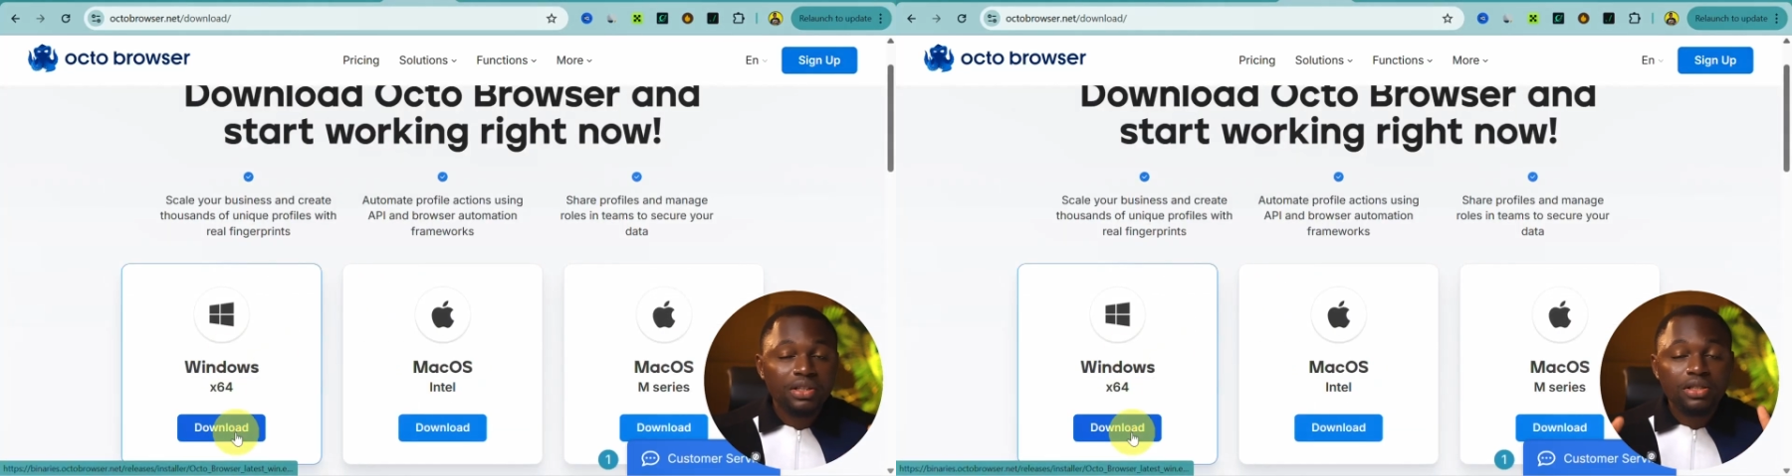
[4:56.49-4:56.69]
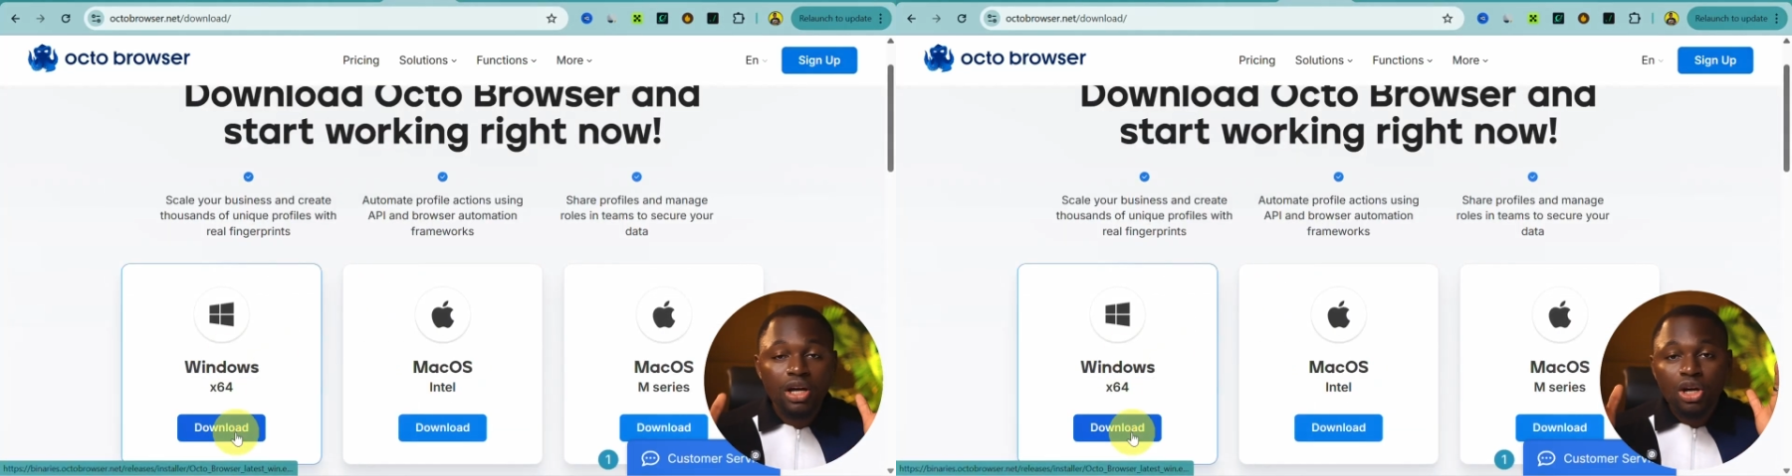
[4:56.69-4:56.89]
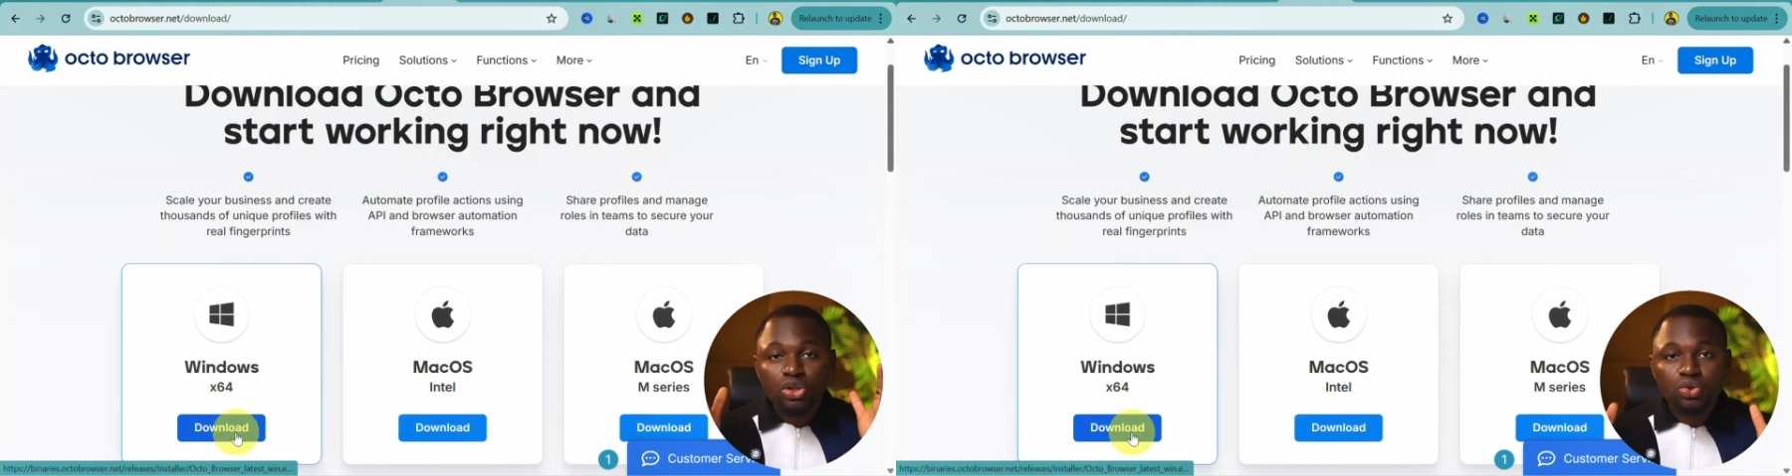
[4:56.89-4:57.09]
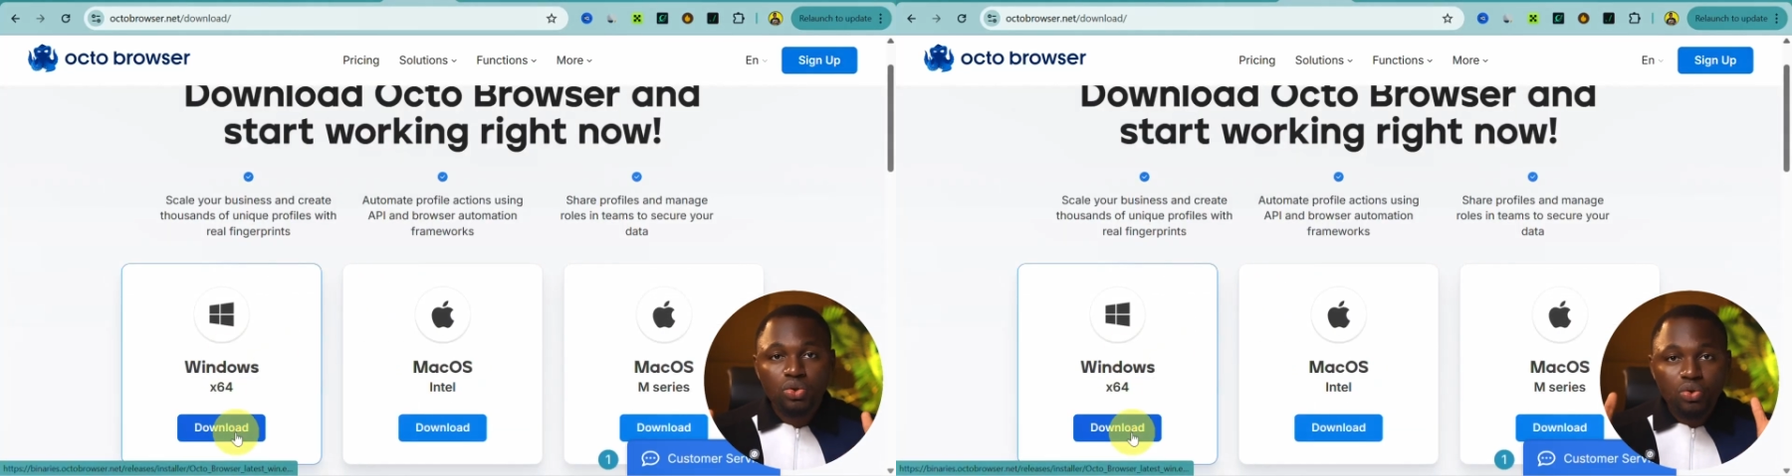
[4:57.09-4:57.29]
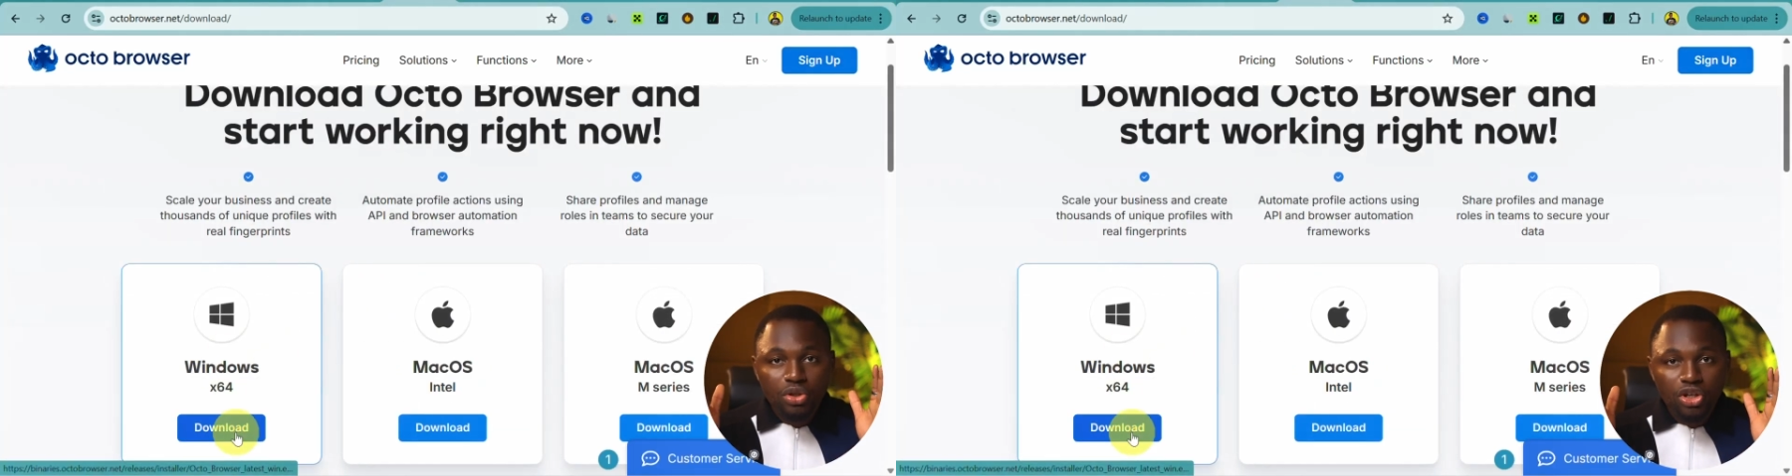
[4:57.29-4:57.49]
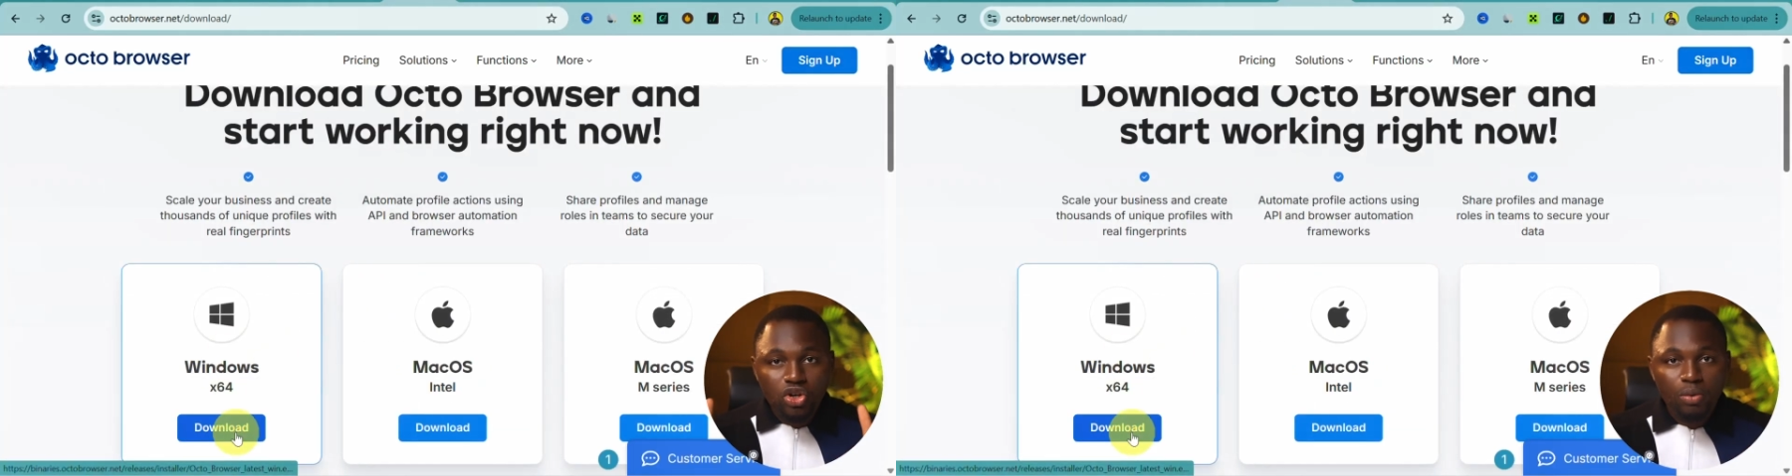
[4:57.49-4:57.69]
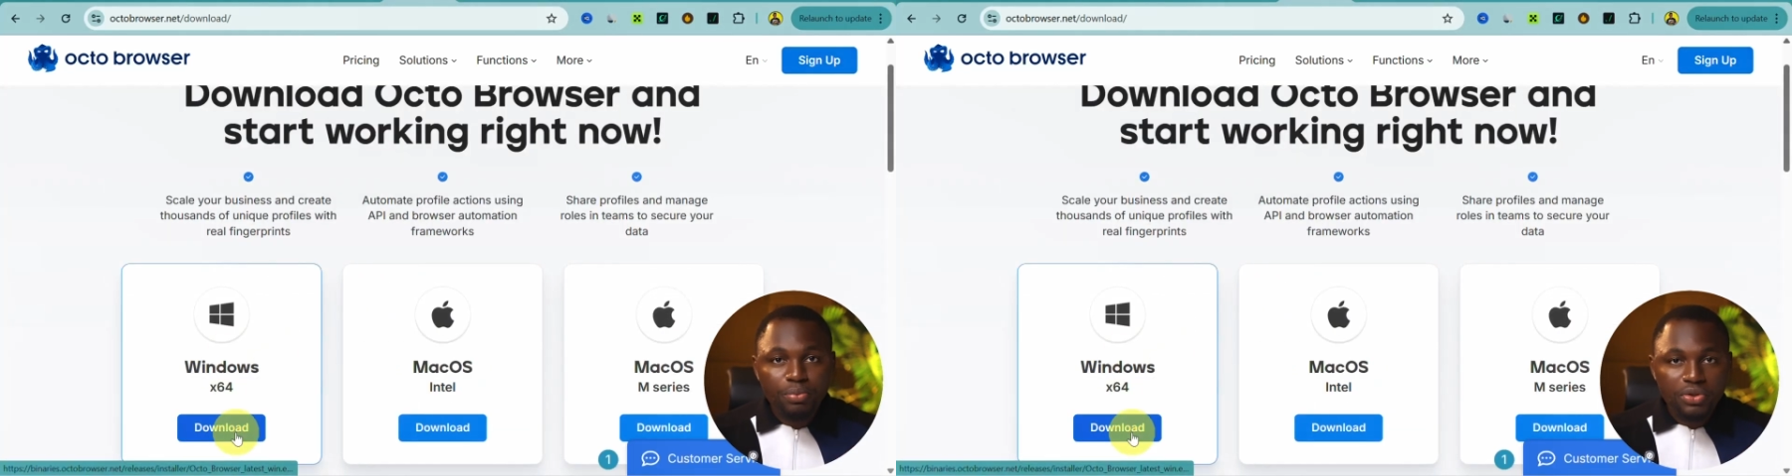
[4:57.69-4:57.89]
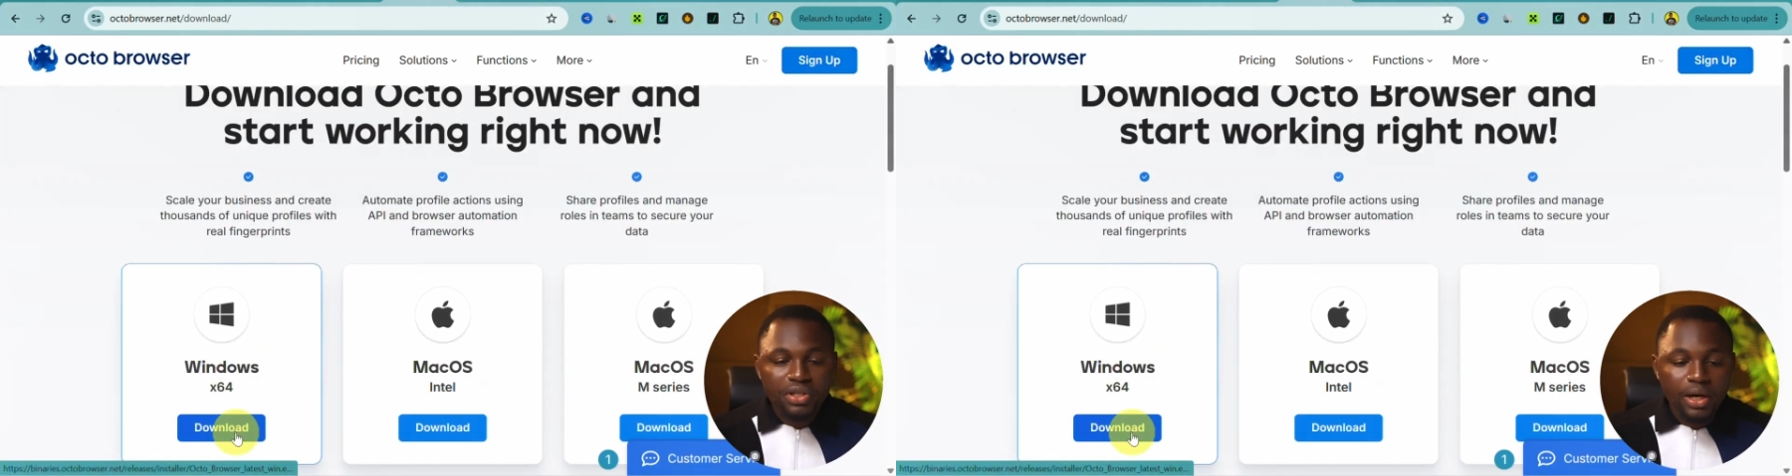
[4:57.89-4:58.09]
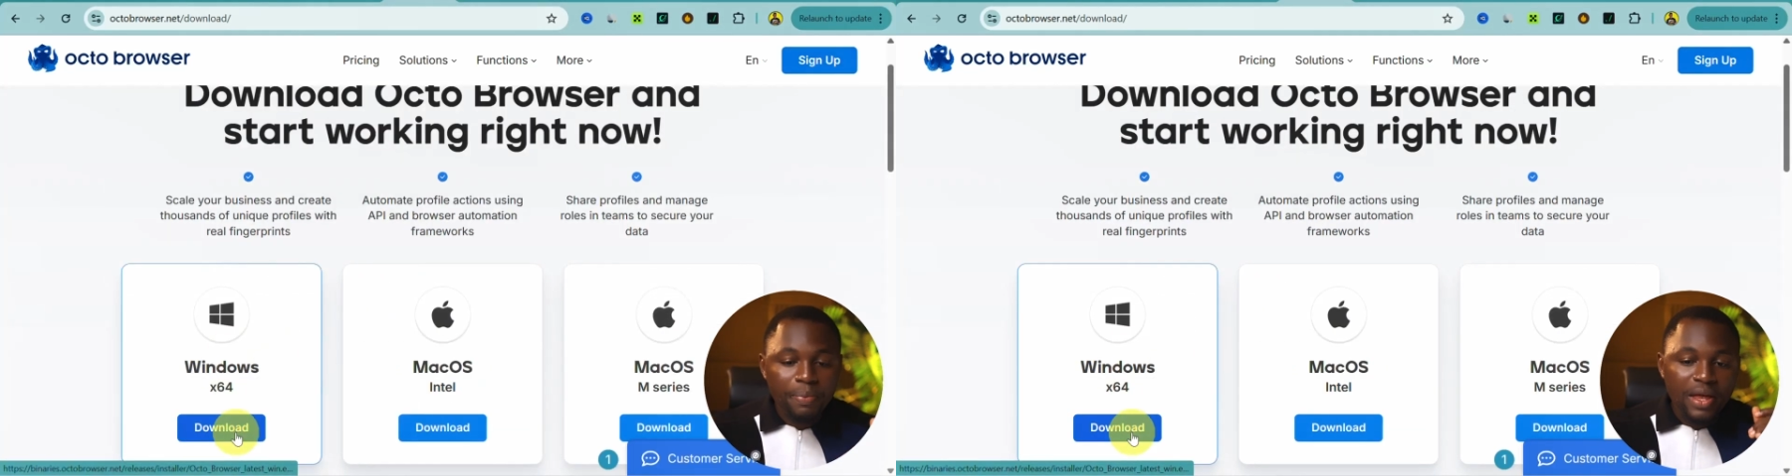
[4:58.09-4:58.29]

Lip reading: it to your computer.